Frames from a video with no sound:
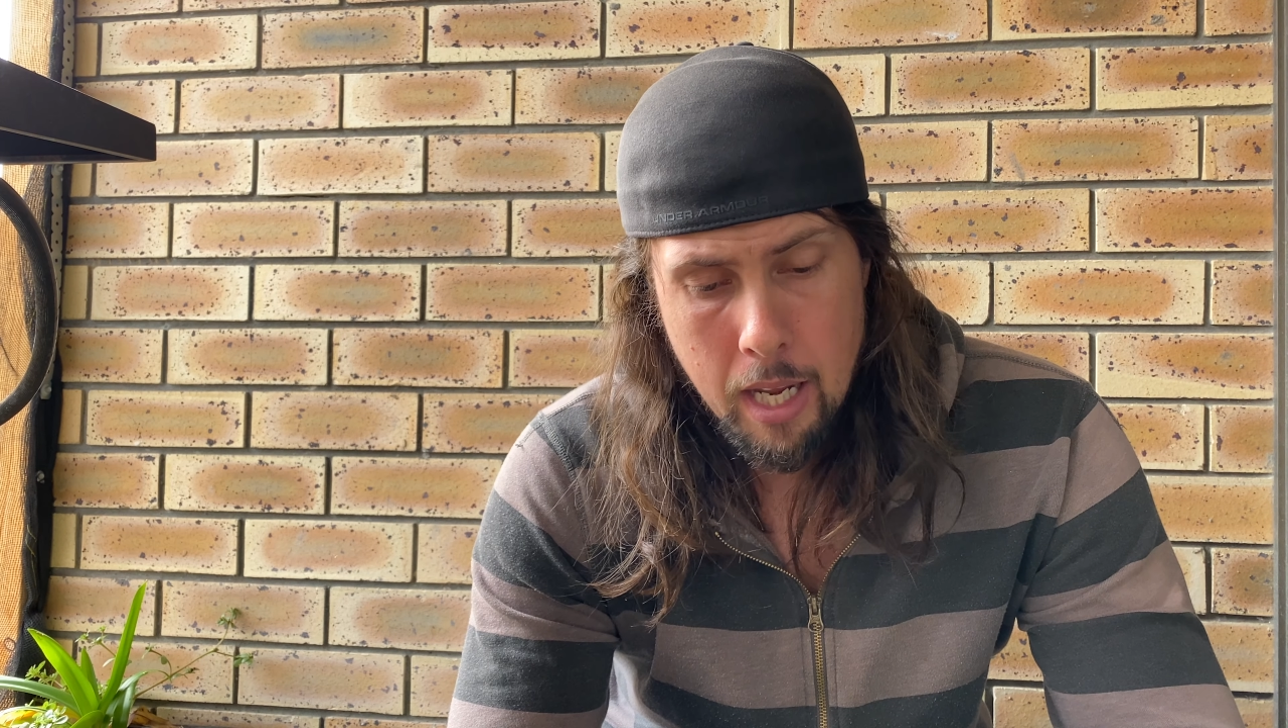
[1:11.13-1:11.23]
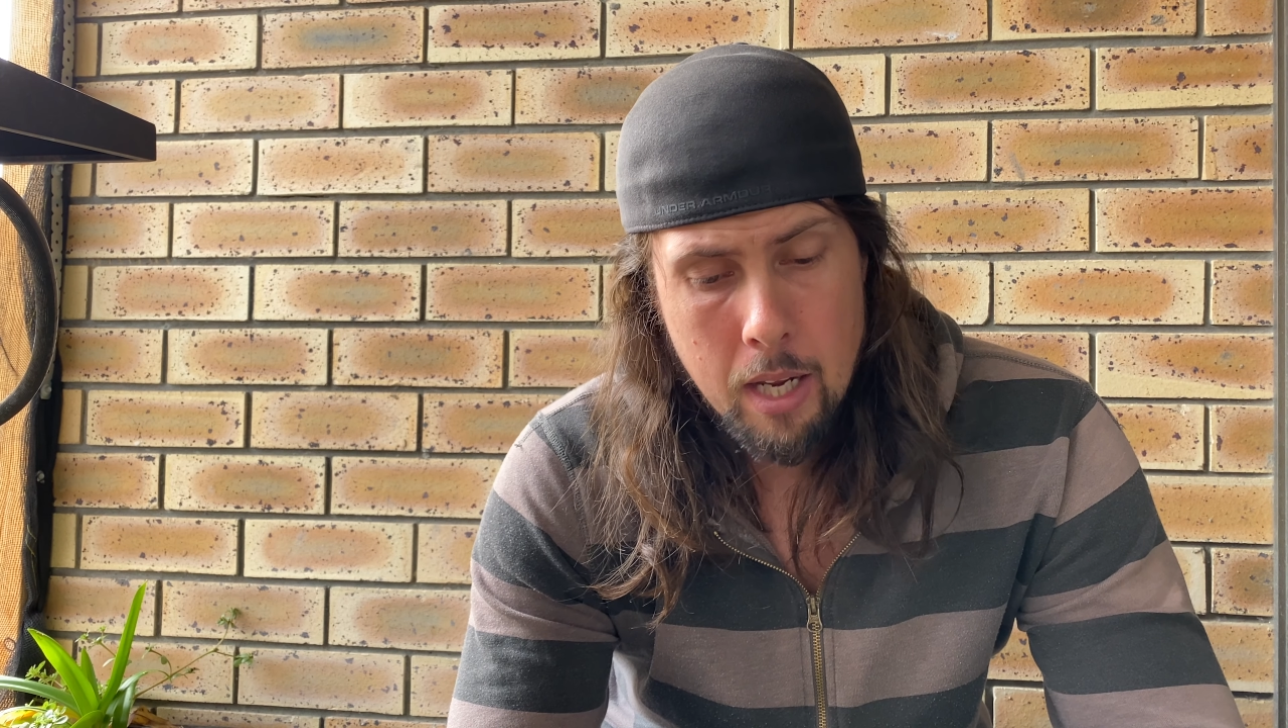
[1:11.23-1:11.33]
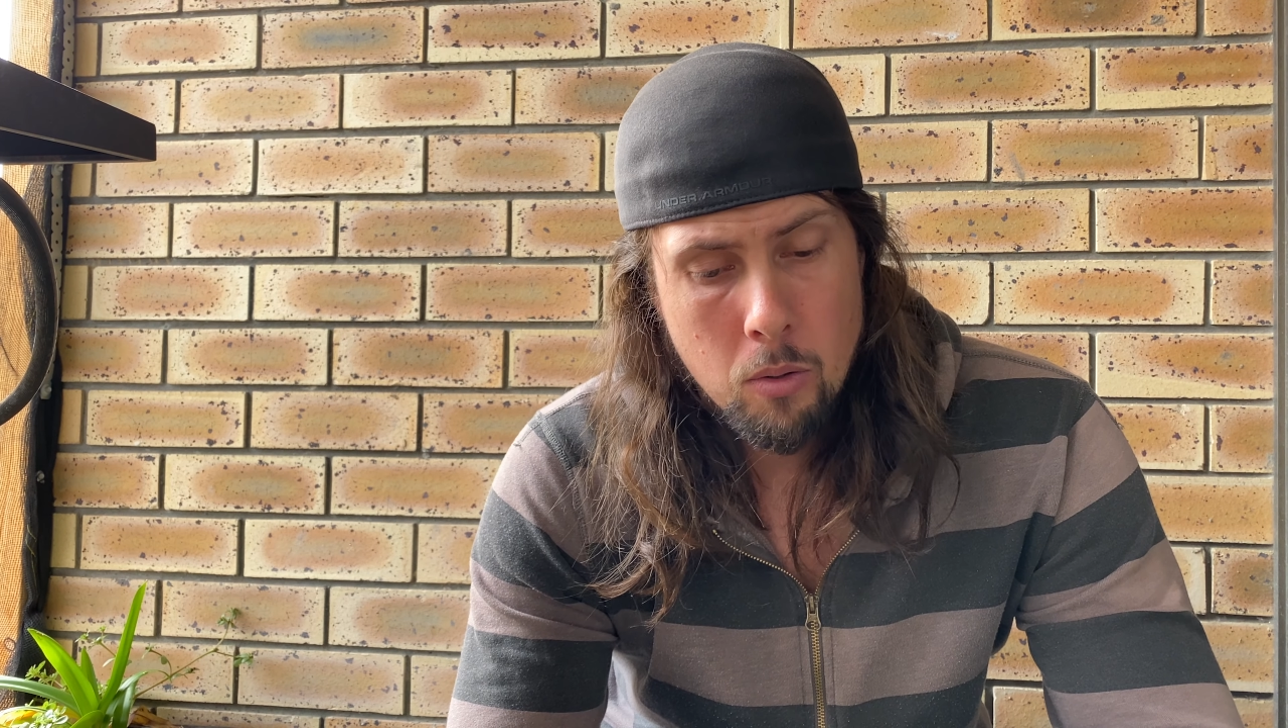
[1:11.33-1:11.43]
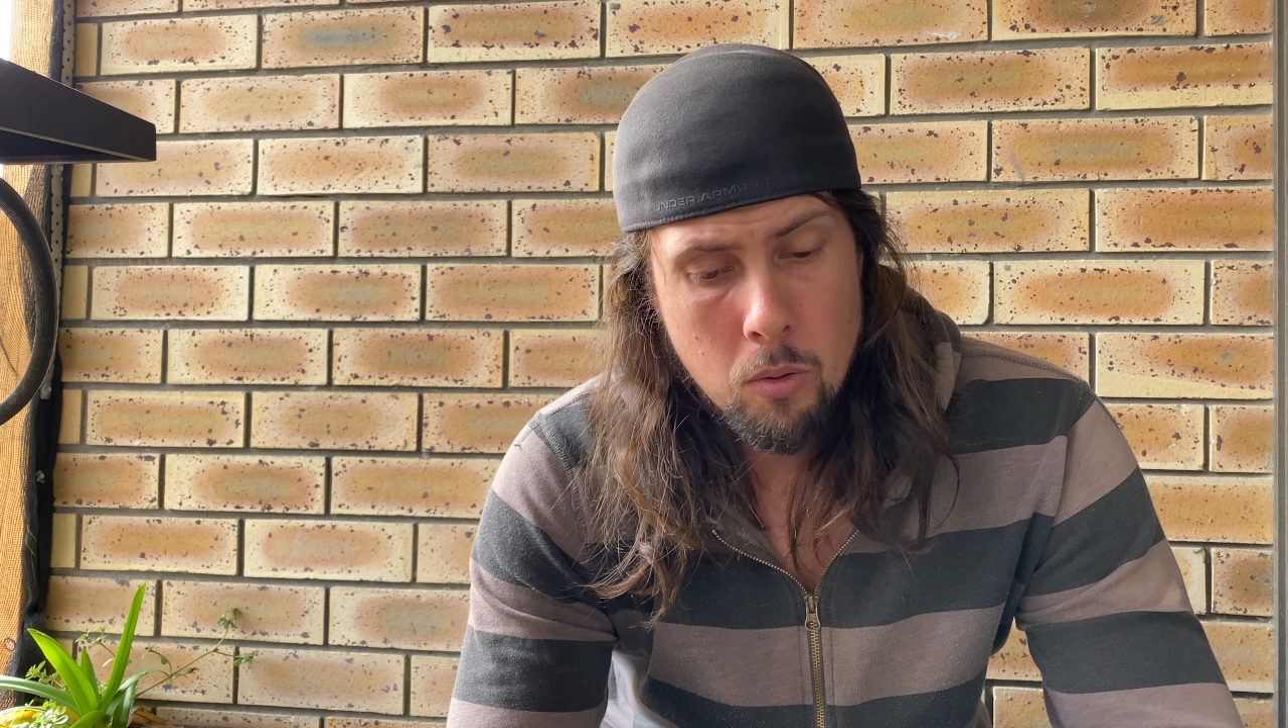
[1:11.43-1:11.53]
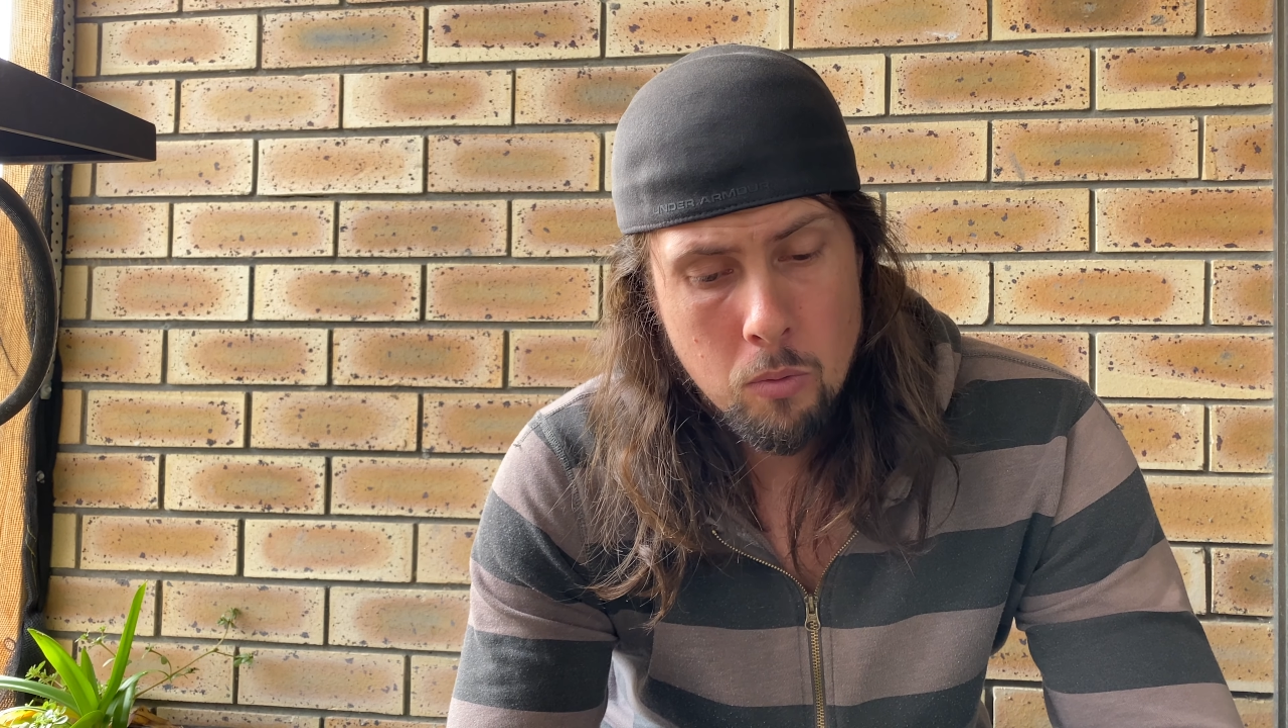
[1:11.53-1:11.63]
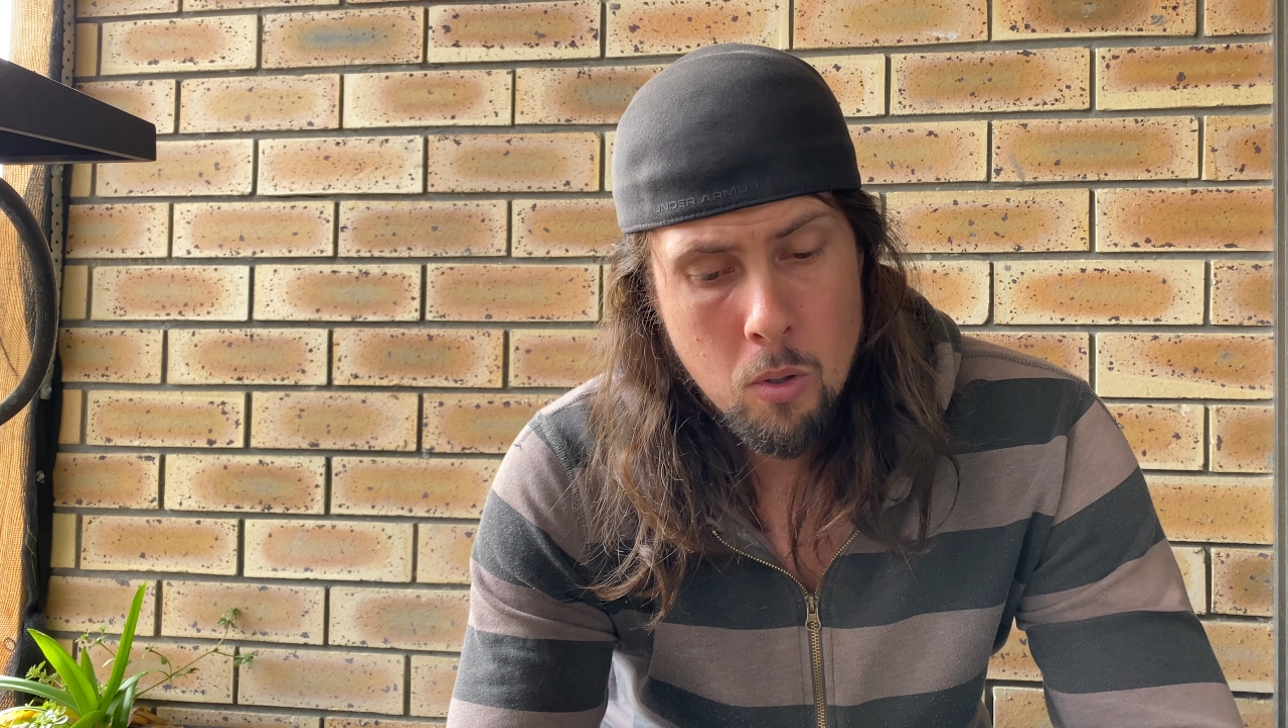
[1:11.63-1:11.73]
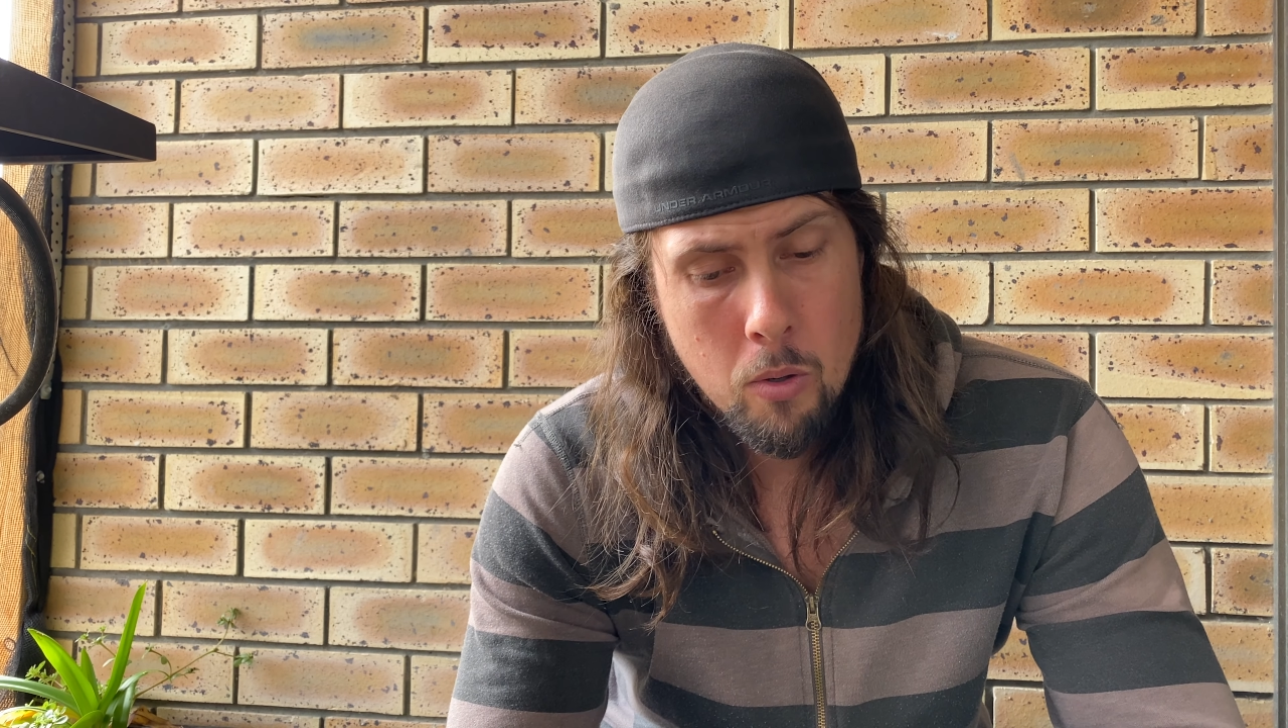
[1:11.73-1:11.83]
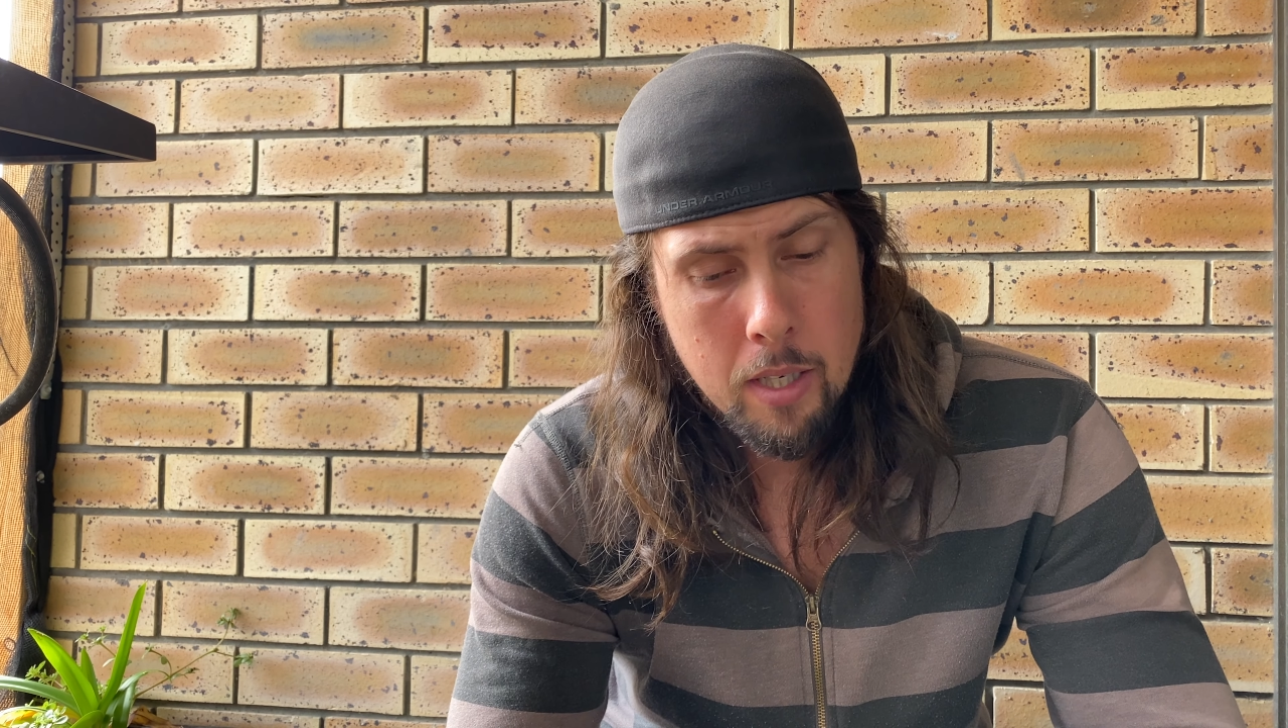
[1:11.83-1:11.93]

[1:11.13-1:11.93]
handle the RAW.